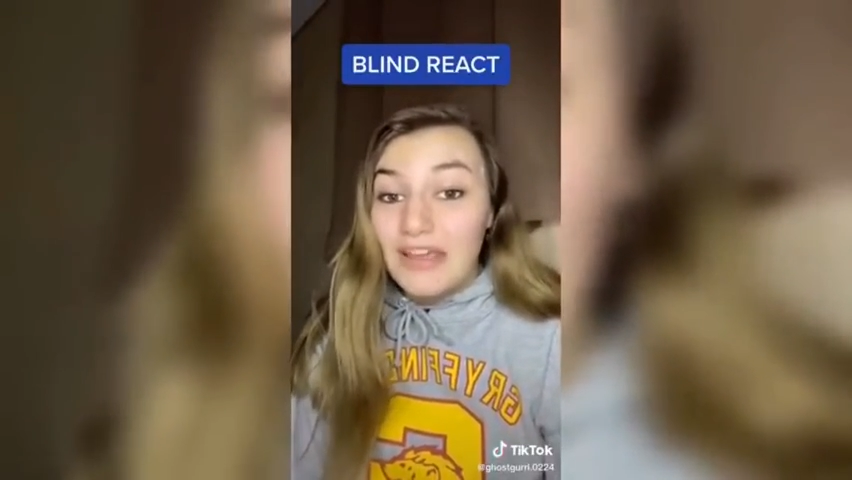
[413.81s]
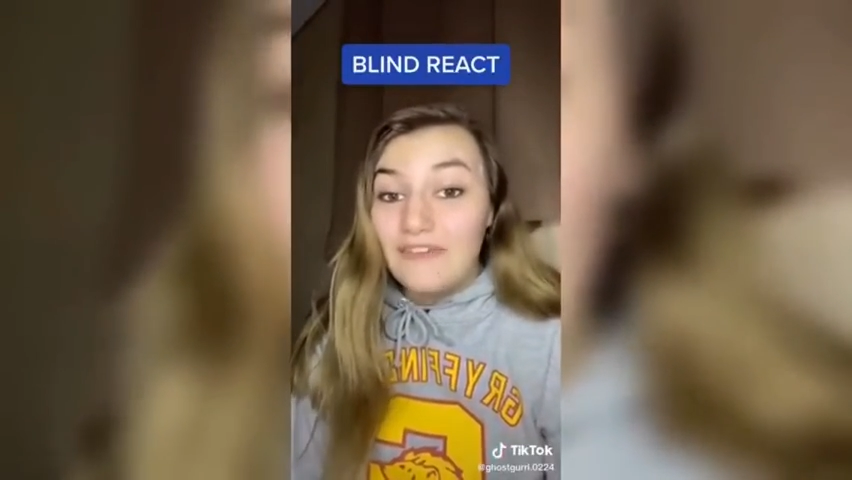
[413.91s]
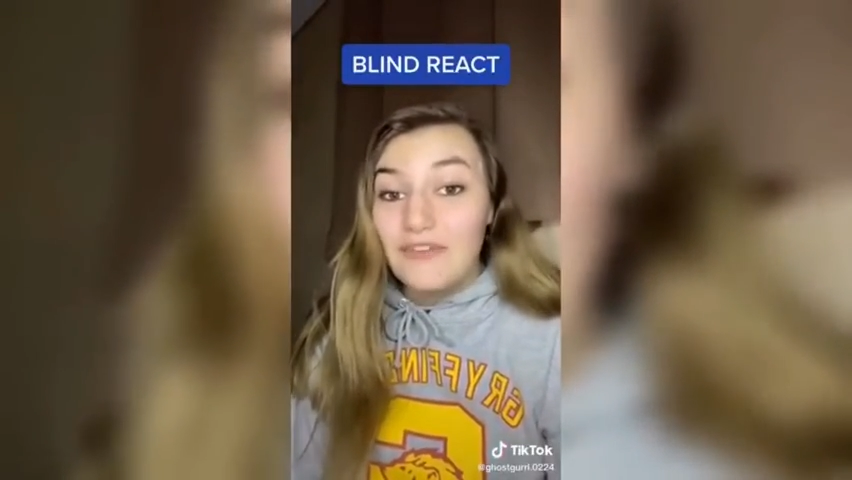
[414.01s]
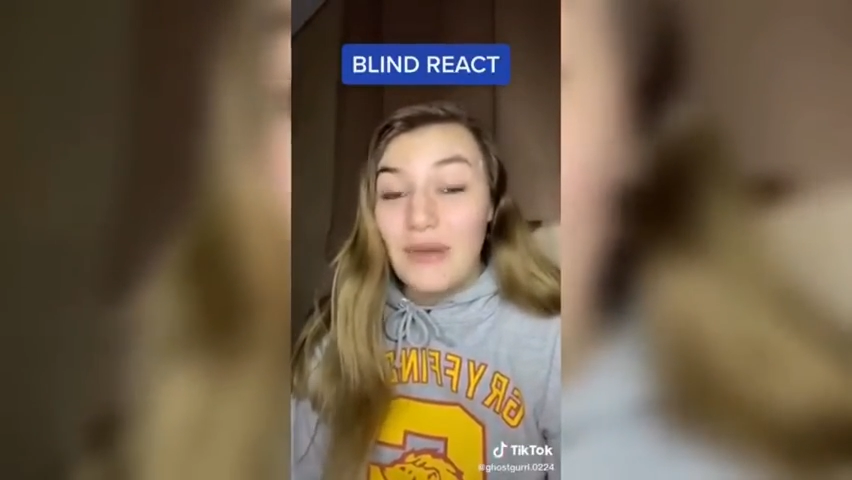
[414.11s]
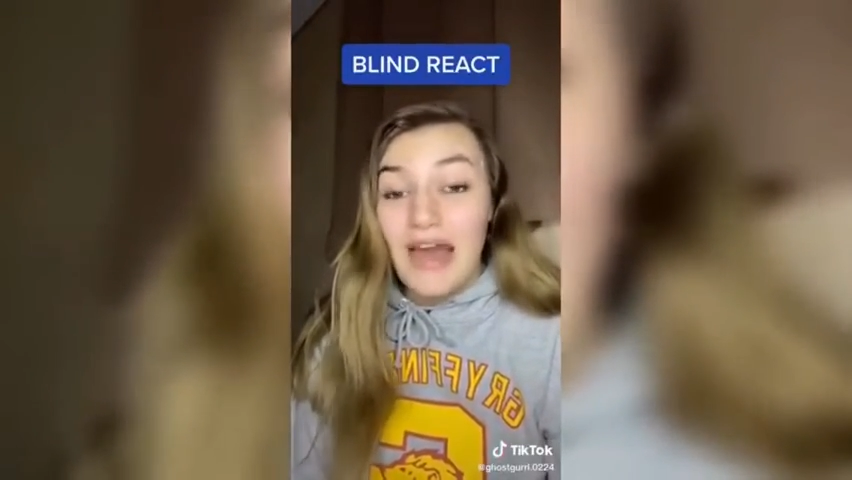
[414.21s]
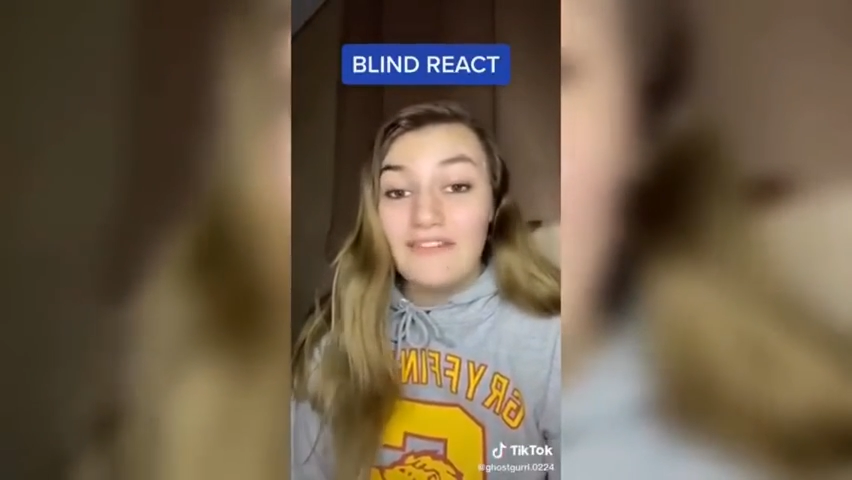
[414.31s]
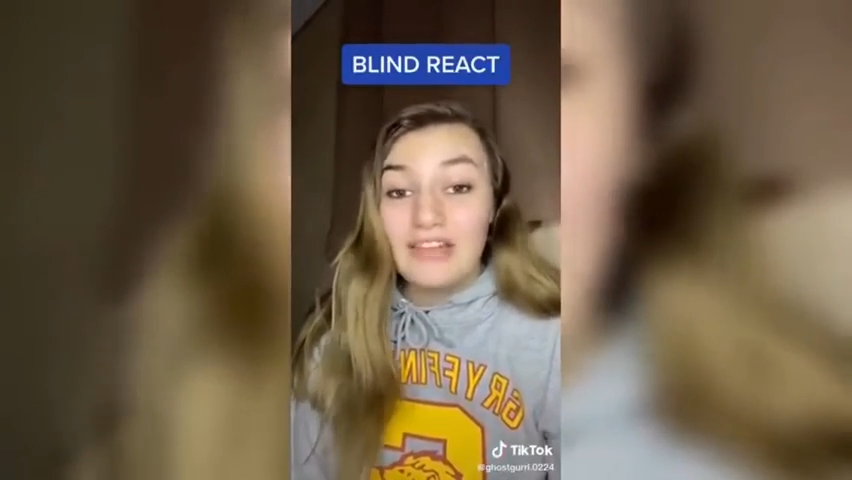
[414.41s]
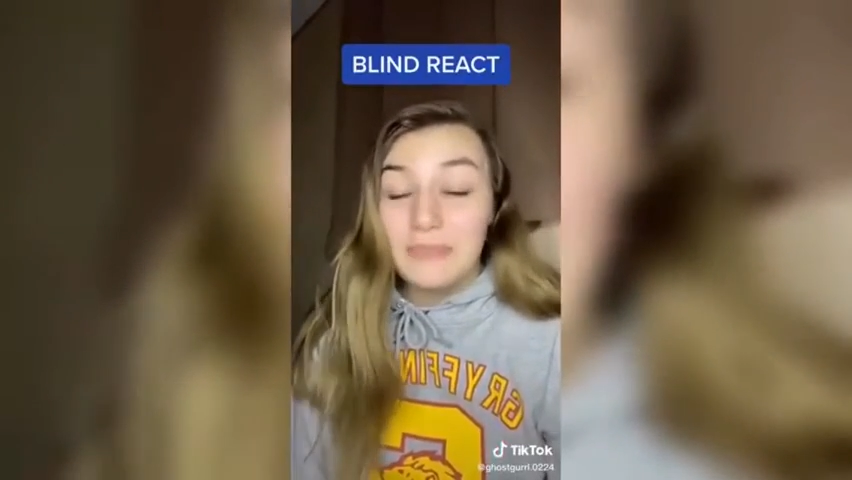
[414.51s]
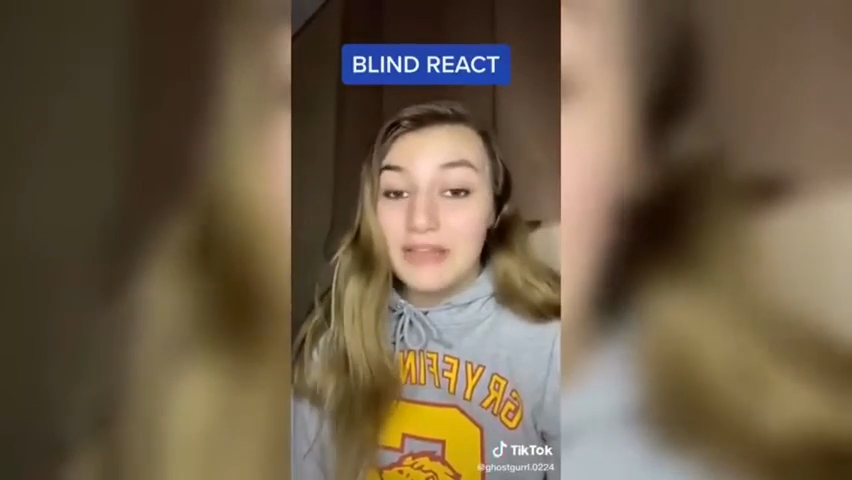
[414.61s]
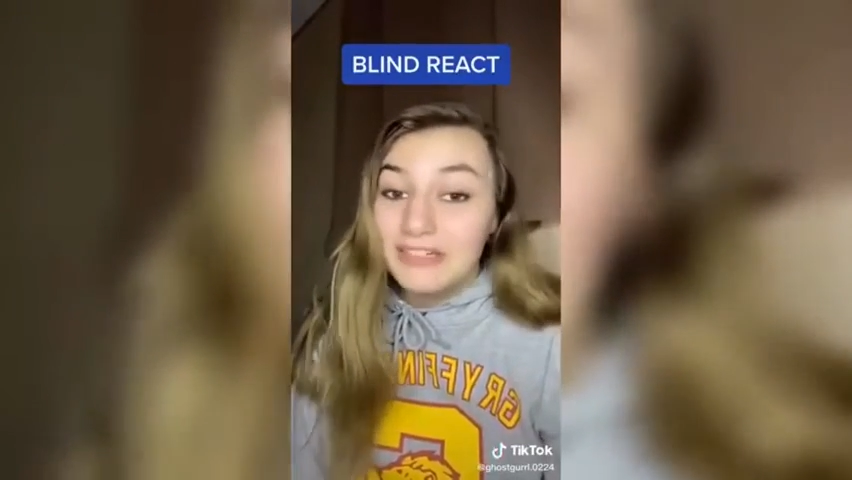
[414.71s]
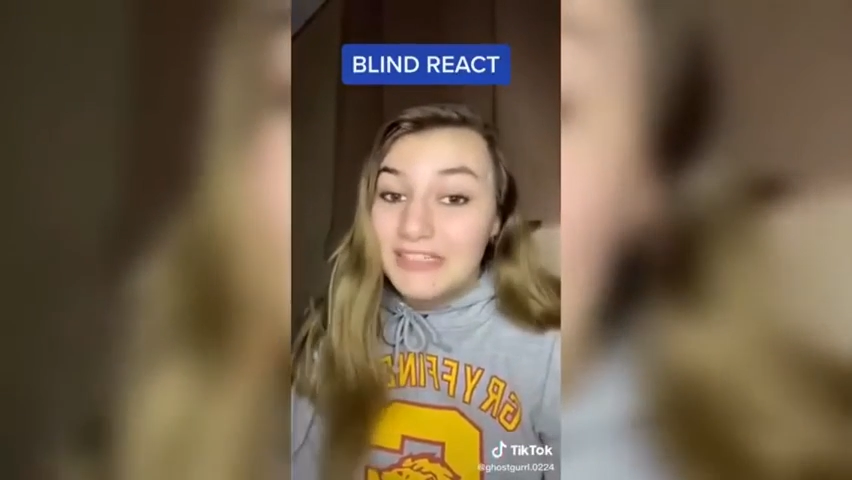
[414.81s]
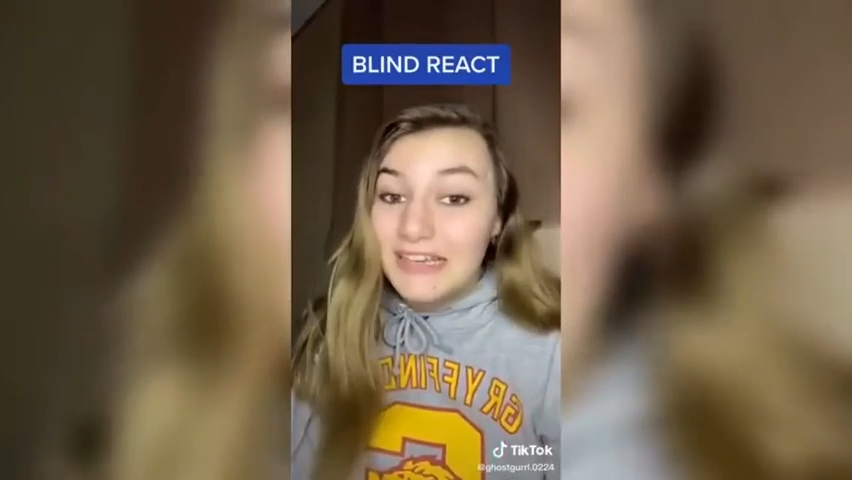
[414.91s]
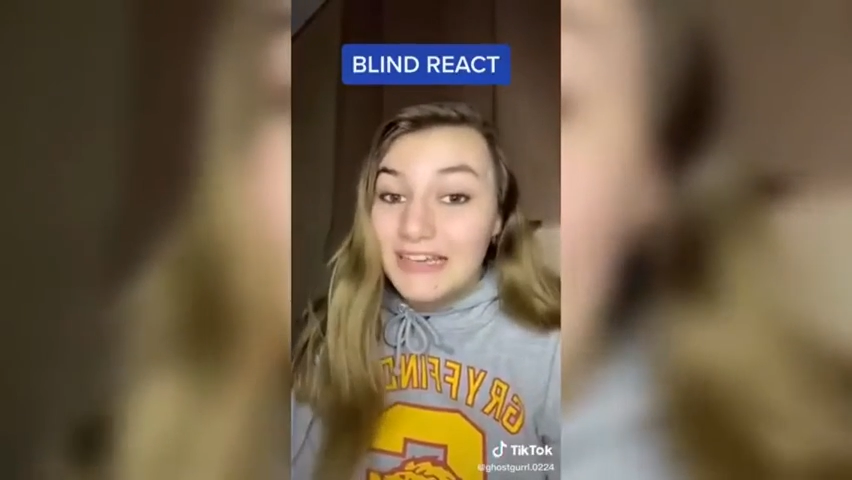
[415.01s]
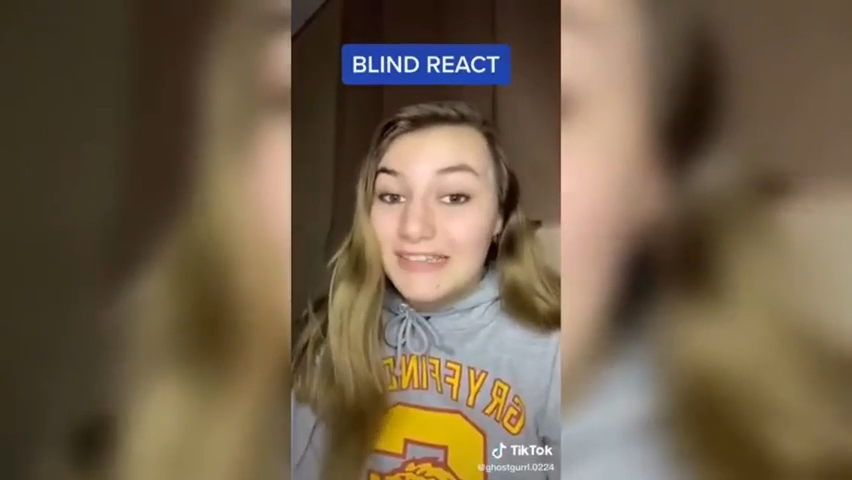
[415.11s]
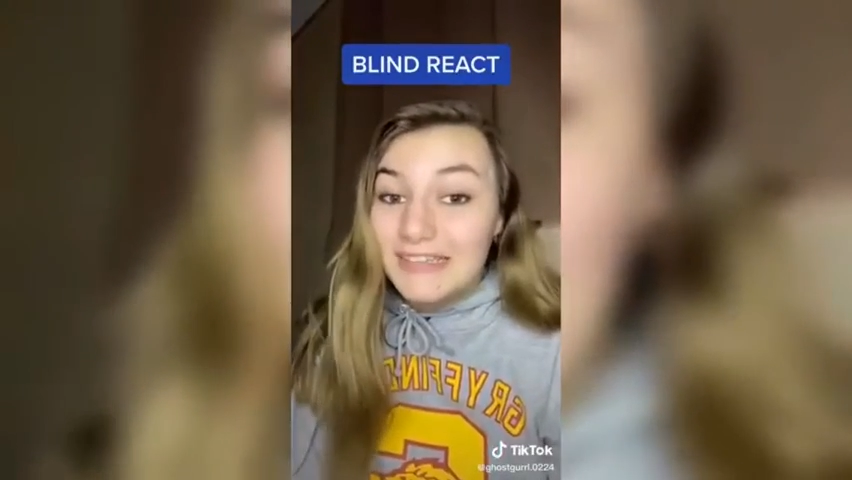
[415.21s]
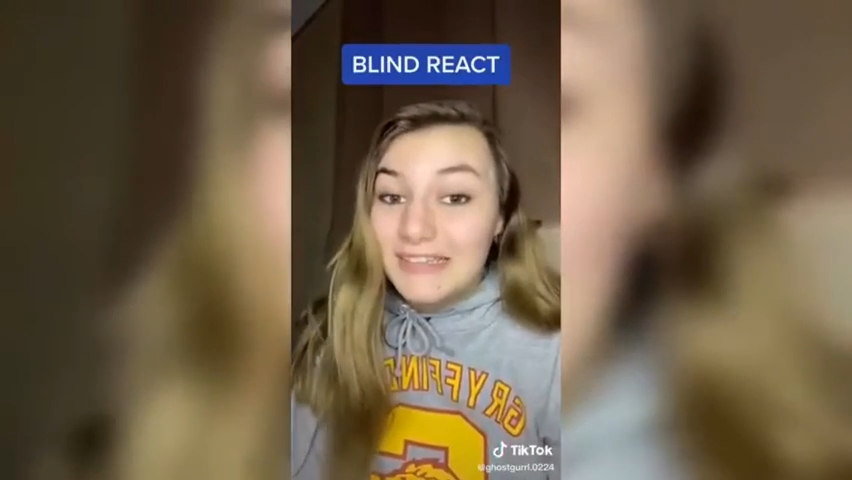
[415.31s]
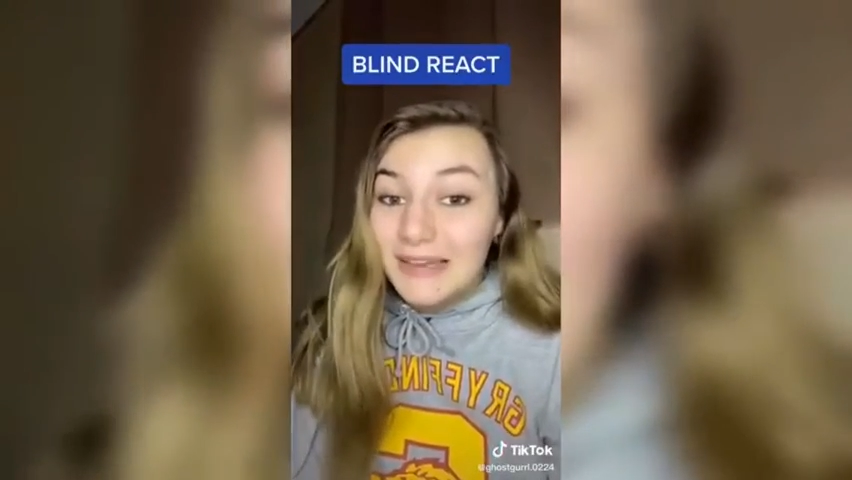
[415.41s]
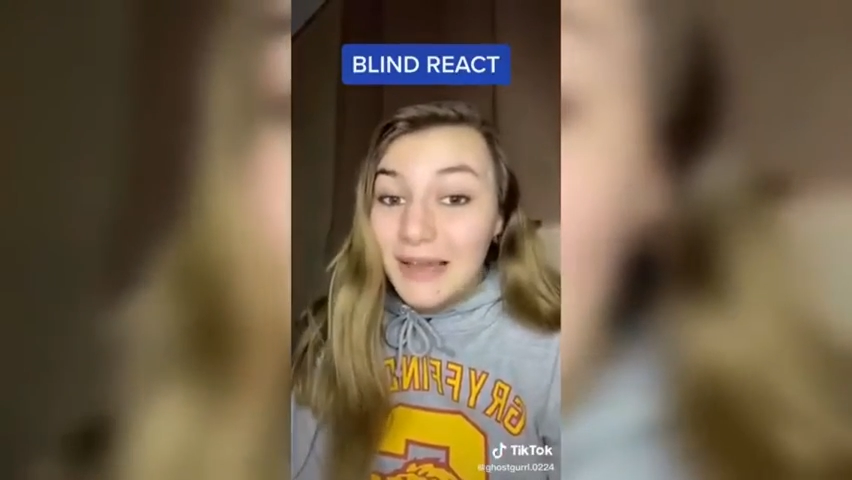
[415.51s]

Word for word: if you have any piercings.